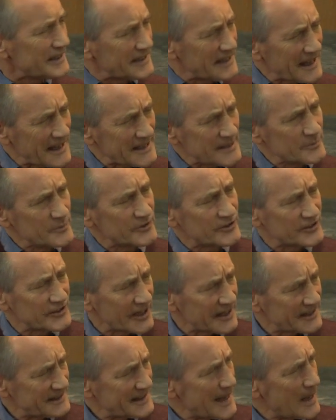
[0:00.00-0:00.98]
games, the
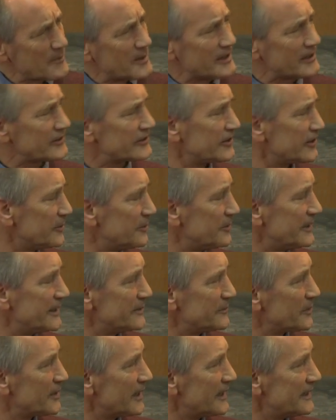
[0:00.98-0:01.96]
dynamics that are
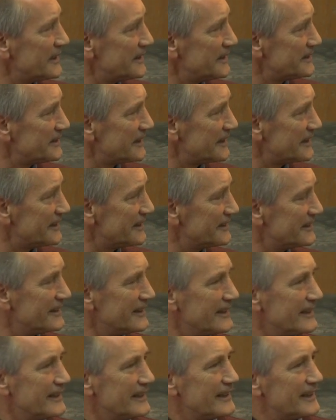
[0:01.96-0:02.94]
being played
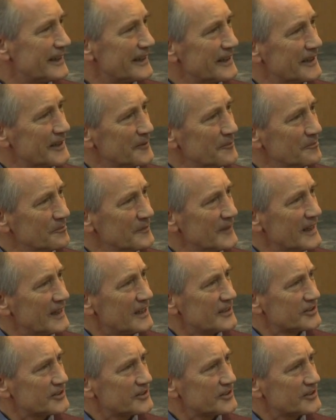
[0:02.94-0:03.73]
here.